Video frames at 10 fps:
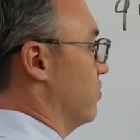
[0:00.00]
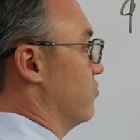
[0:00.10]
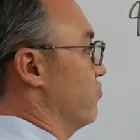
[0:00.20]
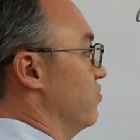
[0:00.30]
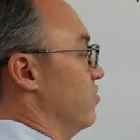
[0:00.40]

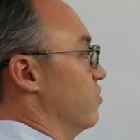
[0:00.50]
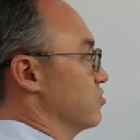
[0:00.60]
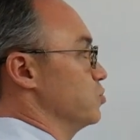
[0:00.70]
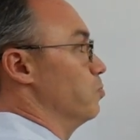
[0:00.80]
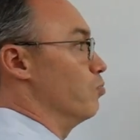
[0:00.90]

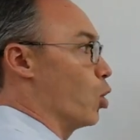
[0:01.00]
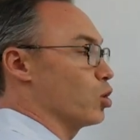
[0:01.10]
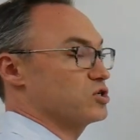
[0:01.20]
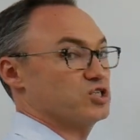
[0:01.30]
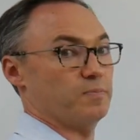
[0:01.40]
There's
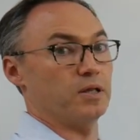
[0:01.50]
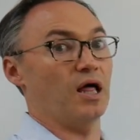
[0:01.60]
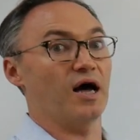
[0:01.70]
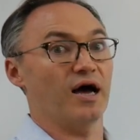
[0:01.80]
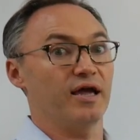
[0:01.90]
more
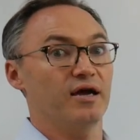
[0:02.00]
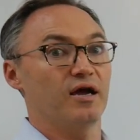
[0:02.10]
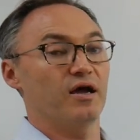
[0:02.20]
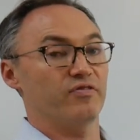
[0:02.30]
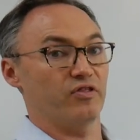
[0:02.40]
supply
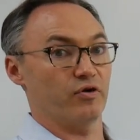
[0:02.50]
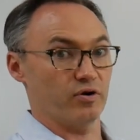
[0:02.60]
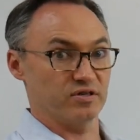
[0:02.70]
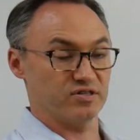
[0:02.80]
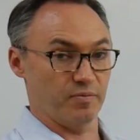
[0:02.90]
than there
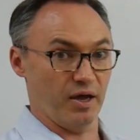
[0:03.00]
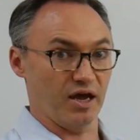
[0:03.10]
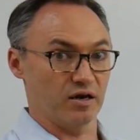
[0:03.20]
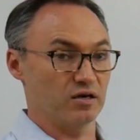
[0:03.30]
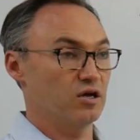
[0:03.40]
is
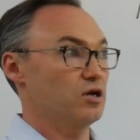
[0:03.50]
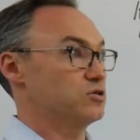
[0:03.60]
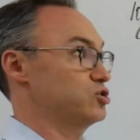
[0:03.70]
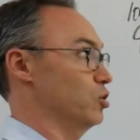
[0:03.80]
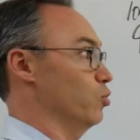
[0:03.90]
demand.
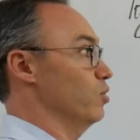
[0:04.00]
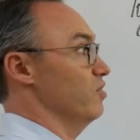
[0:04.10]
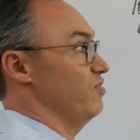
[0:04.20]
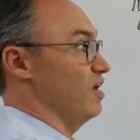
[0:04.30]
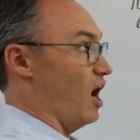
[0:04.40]
So
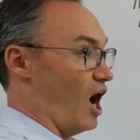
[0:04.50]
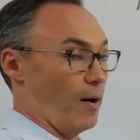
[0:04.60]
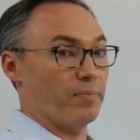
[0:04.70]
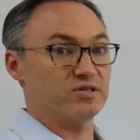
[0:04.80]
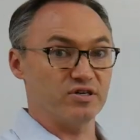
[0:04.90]
the
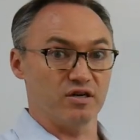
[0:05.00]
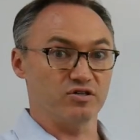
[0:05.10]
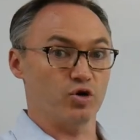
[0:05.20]
opposite is